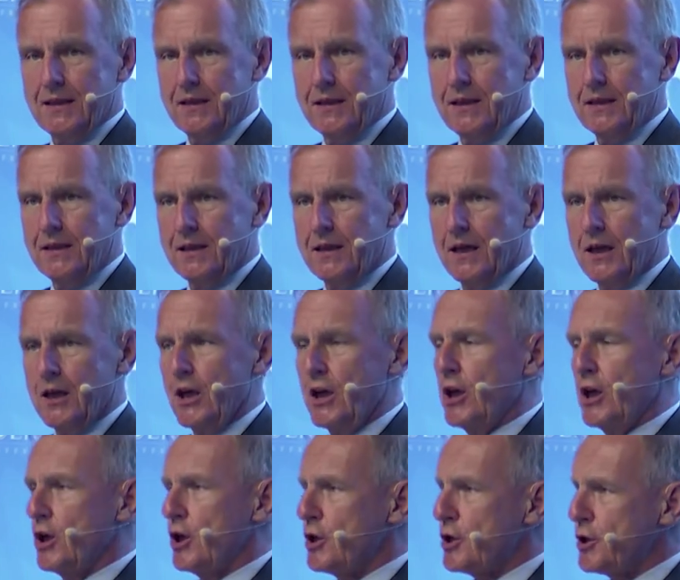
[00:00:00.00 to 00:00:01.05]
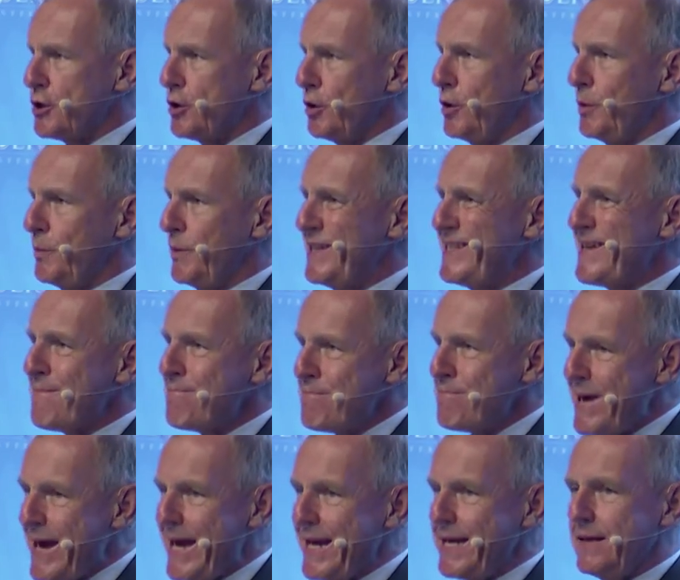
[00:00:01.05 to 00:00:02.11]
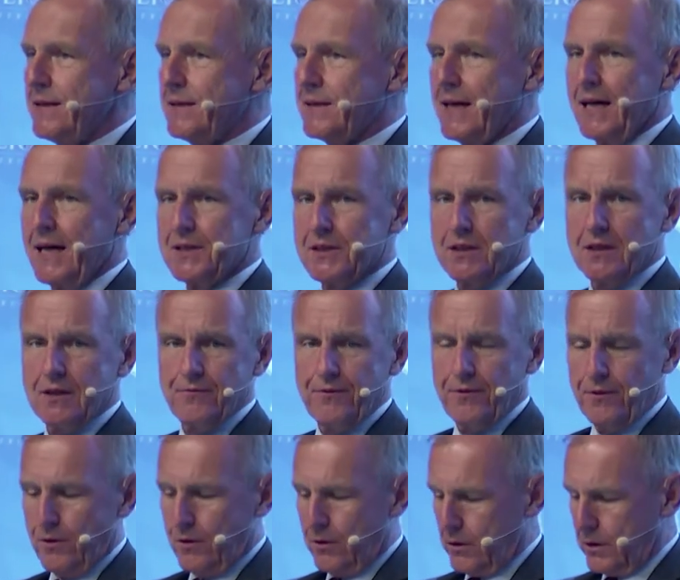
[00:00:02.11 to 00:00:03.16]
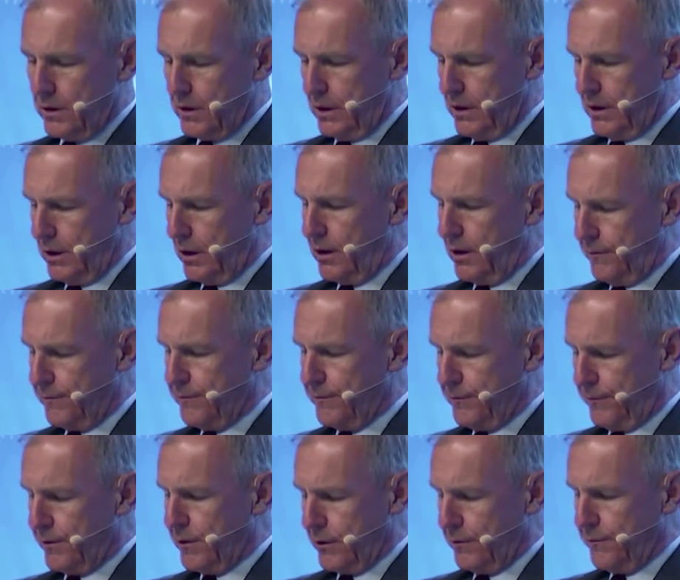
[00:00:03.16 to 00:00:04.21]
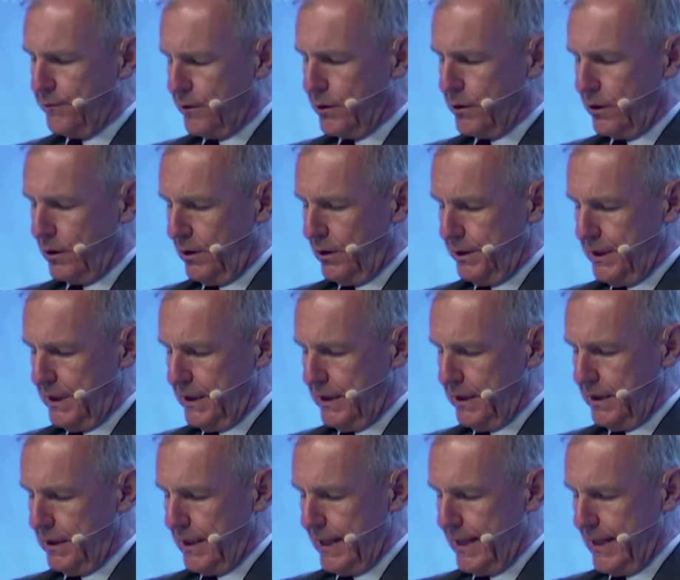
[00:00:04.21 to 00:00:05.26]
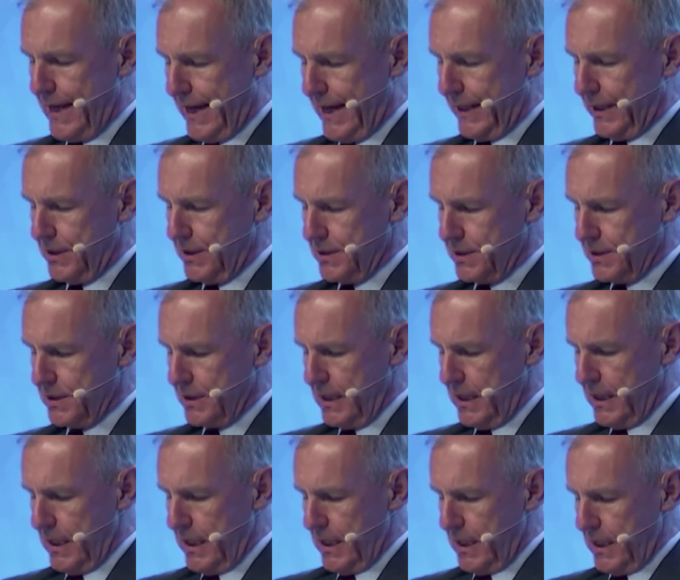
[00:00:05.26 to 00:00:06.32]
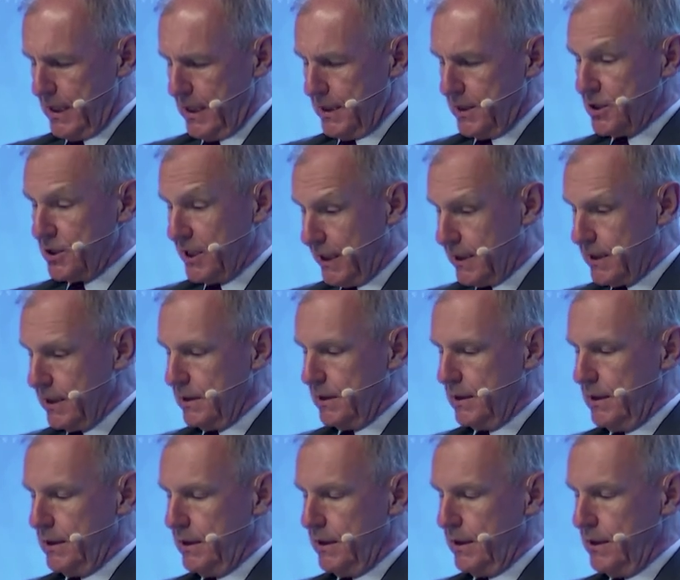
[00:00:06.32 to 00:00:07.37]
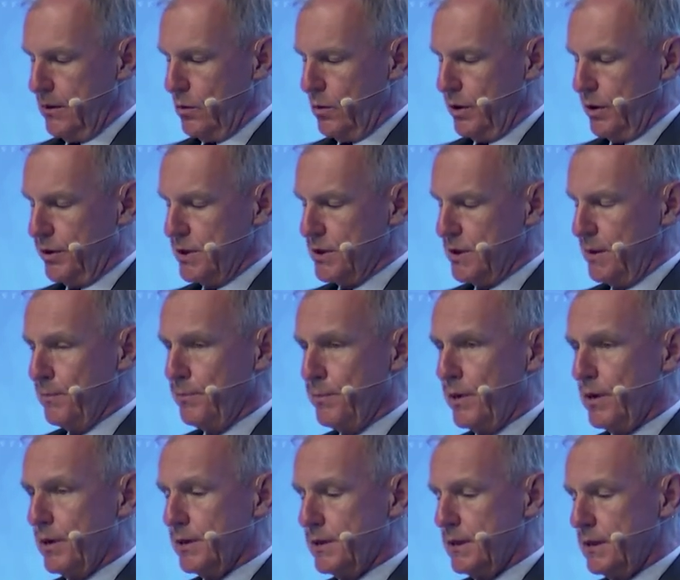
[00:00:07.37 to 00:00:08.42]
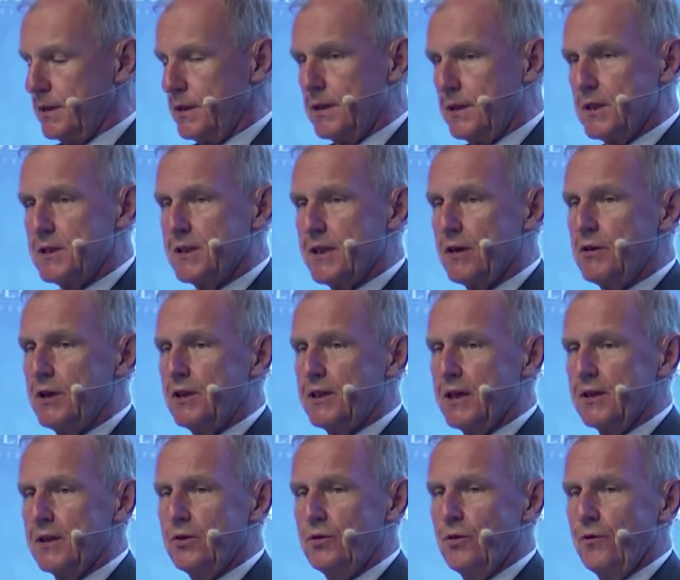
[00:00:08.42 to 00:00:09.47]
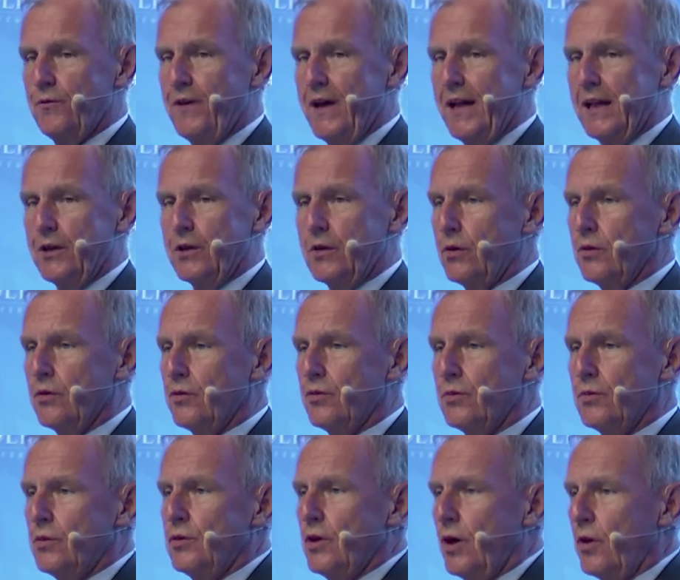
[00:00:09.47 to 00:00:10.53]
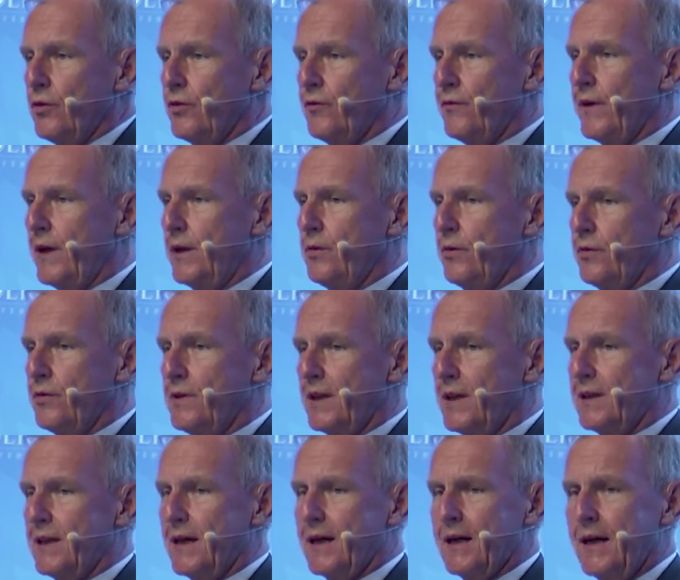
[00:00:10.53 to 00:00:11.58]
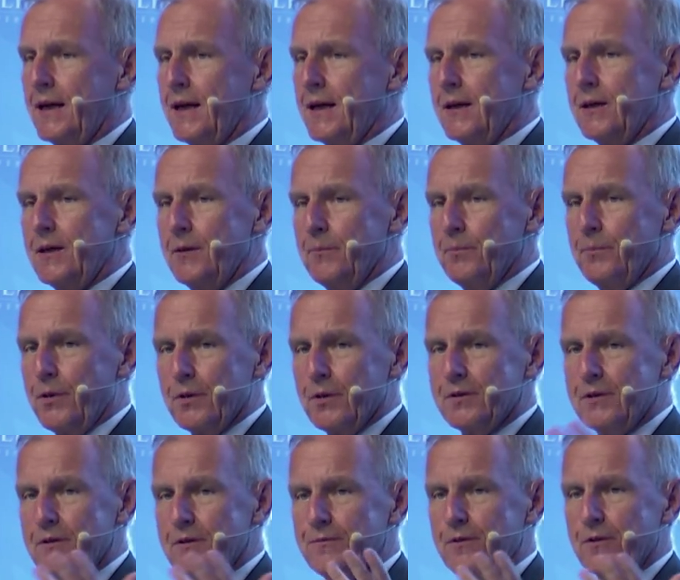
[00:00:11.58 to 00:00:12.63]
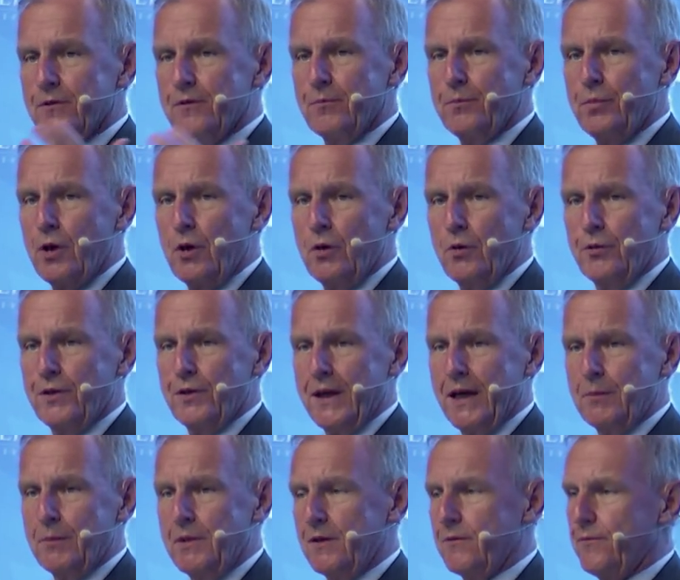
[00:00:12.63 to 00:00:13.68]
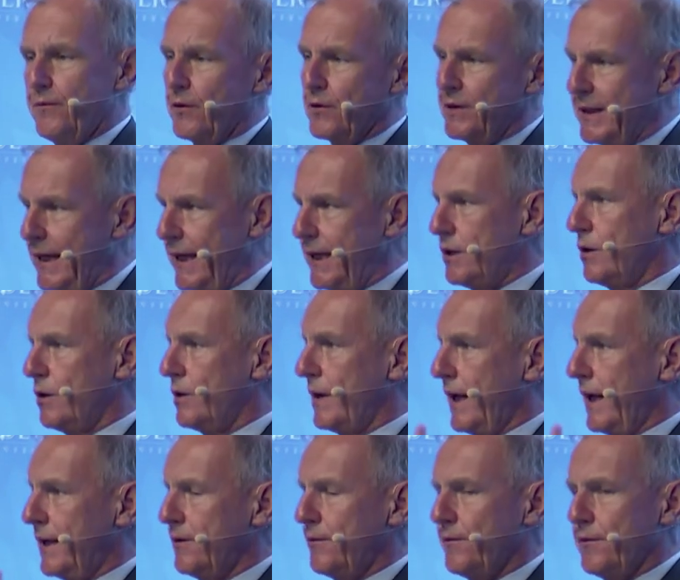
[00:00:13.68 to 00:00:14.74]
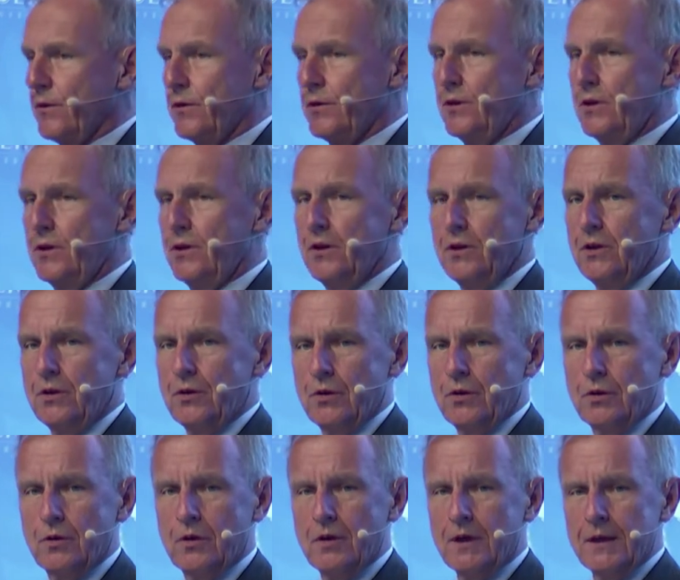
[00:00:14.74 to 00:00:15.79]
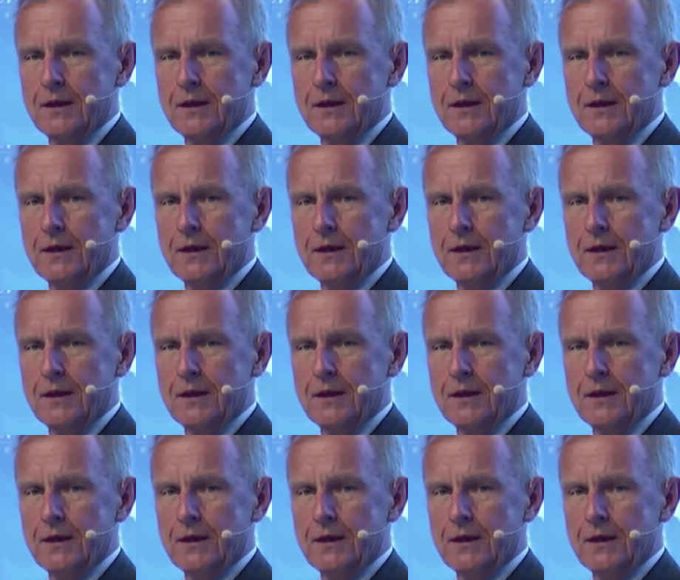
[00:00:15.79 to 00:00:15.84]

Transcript: link should be the main task for, uh, of, for, for all the allies. Secondly, what is important, it is the return to values, to those values that are important for both, I mean, for NATO and for the EU,